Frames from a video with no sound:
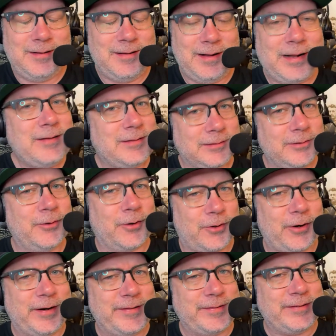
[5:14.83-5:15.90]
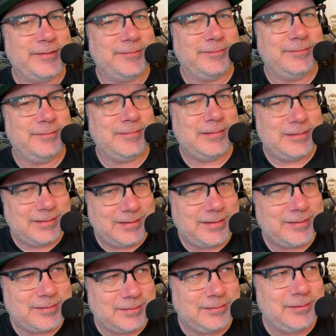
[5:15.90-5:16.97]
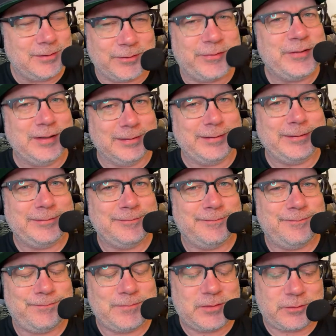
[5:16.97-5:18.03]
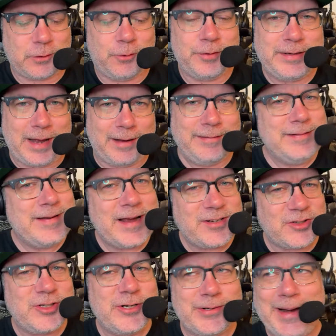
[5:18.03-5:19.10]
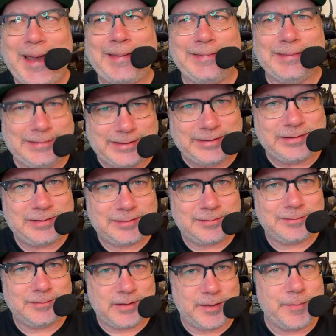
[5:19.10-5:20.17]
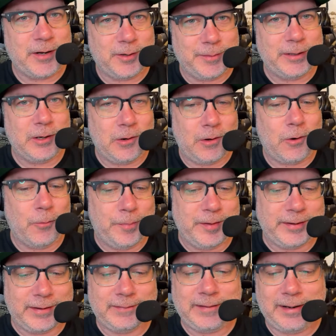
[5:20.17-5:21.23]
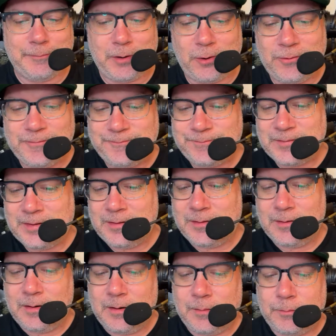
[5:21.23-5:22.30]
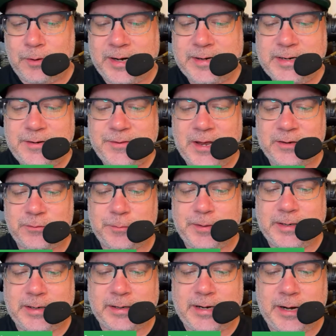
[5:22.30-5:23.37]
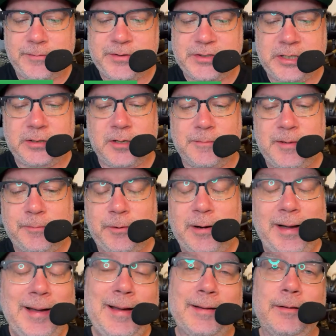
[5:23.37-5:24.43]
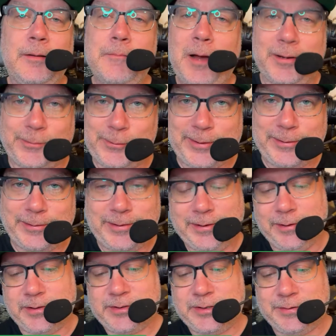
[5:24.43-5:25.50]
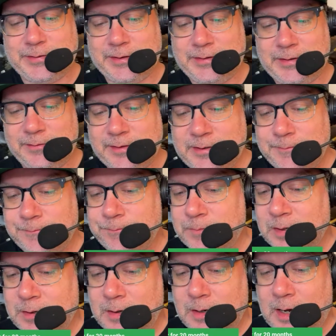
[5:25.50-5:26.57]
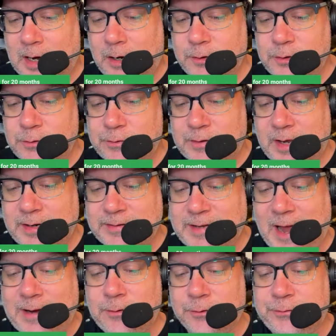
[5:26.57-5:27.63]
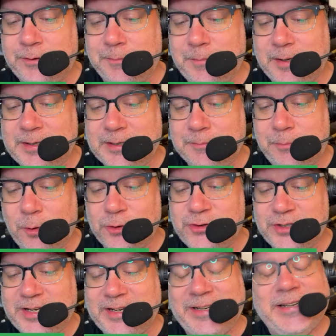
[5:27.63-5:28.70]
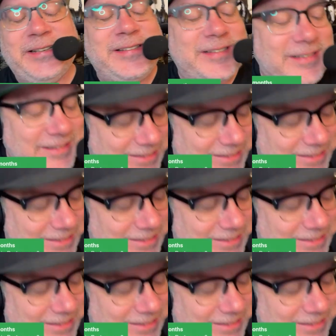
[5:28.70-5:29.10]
That's a little crazy. That's a little silly. So, yeah, next year at least, they better be opening at Lambeau. Brandy, thanks for being a Care of the G Club member and a moderator here at Cheesehead TV. How do you say tackle somebody in Portuguese?